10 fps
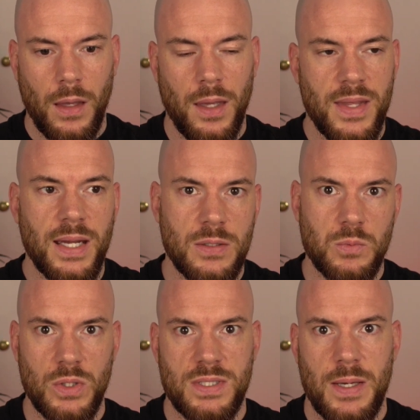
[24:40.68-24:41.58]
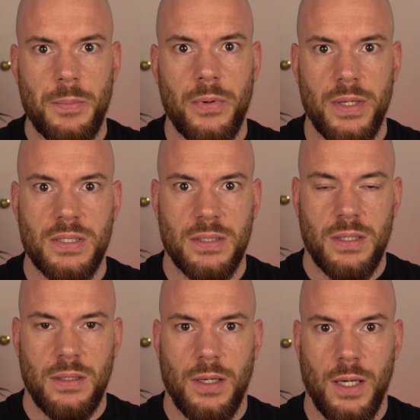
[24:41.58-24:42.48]
And that is what separates
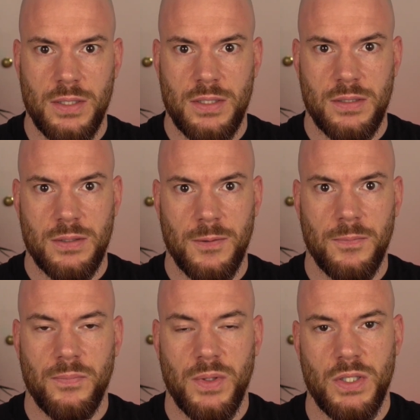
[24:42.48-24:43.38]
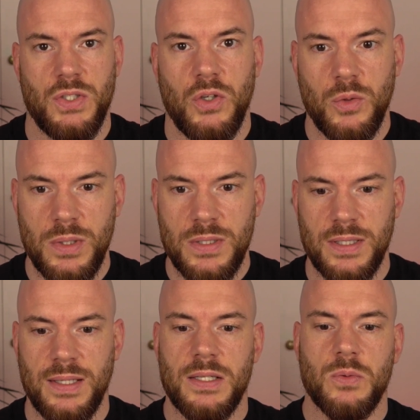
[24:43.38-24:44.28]
us as humans.
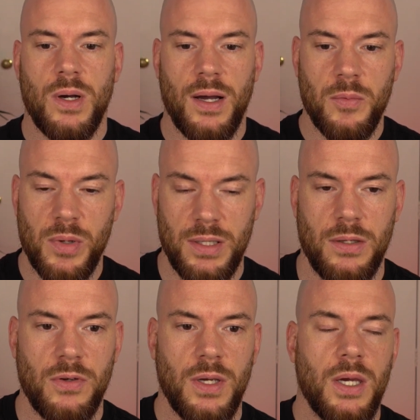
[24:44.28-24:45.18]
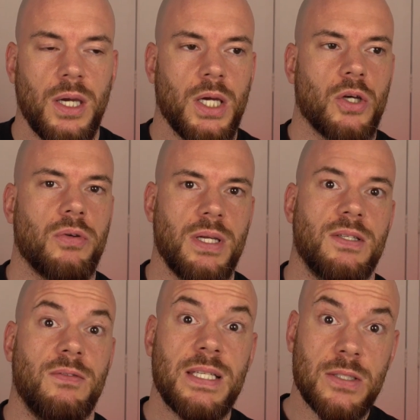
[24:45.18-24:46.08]
And that's why I believe
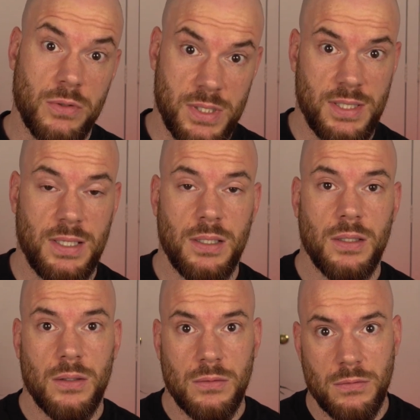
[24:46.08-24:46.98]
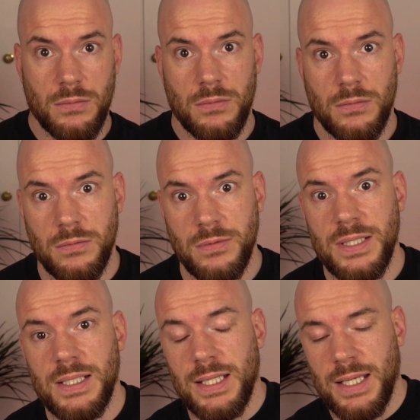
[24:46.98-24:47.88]
creative literacy
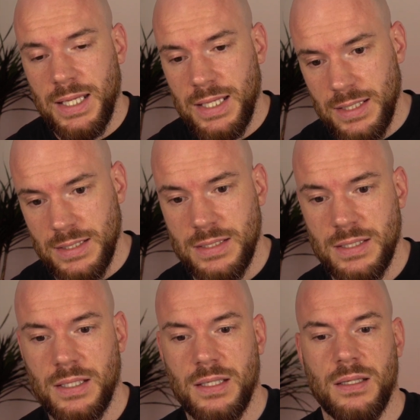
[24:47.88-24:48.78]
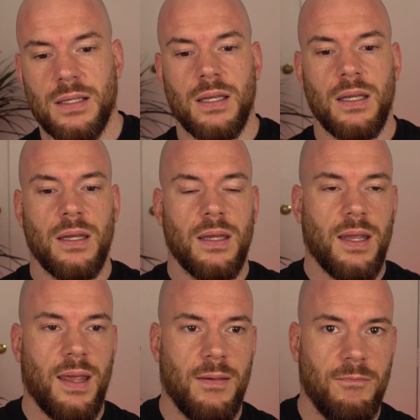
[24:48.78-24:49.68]
really is
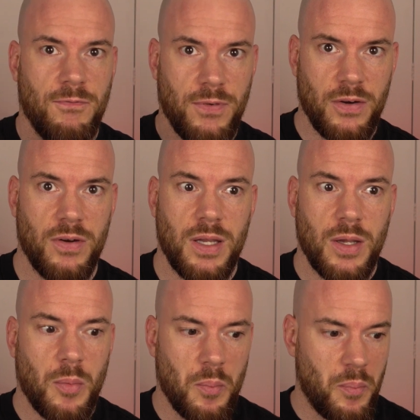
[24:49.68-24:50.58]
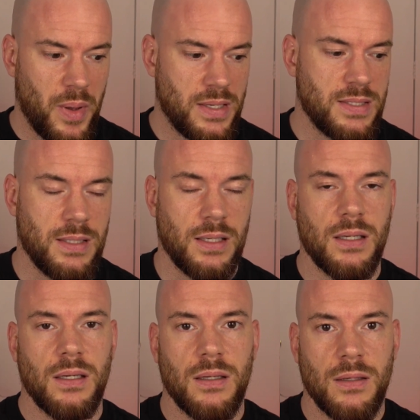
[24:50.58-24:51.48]
a very
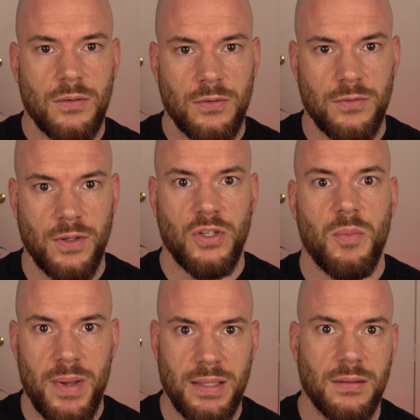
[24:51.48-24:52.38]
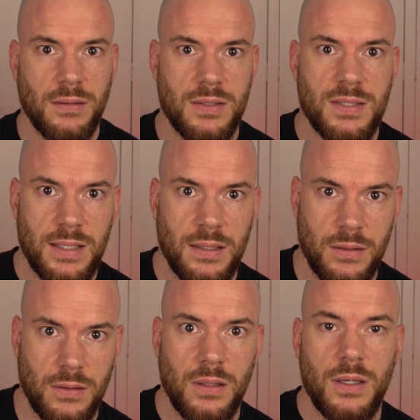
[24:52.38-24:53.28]
basic fundamental
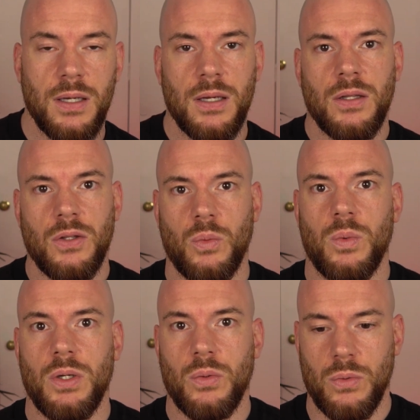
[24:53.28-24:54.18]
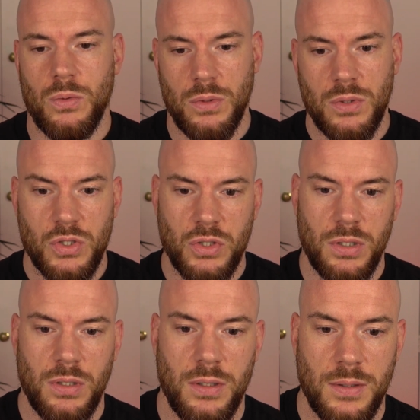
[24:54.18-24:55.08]
skill that we all should
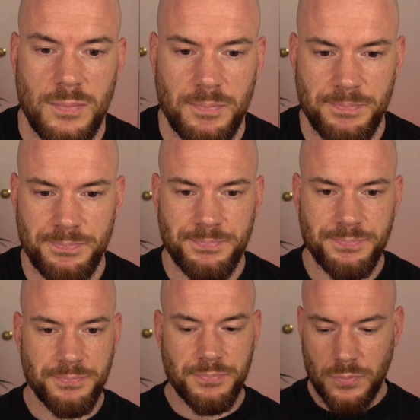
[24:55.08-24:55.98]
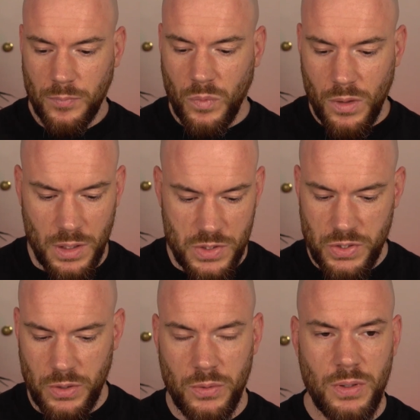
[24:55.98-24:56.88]
learn. And
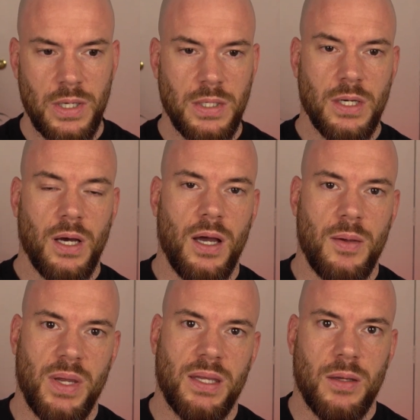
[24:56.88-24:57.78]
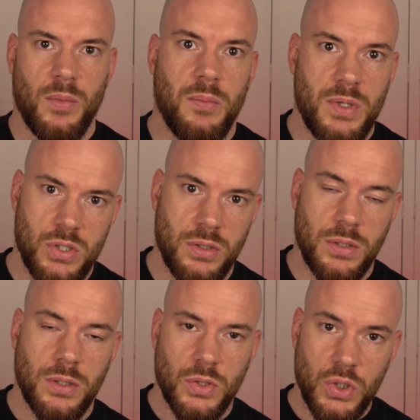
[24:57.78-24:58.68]
so I'm making it my
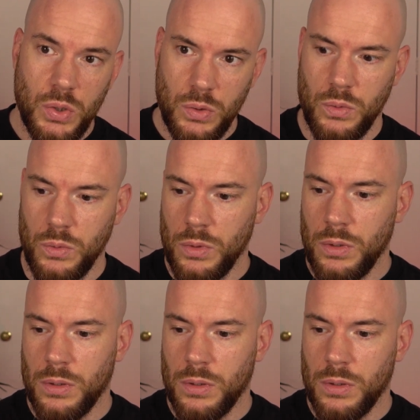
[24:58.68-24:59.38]
mission to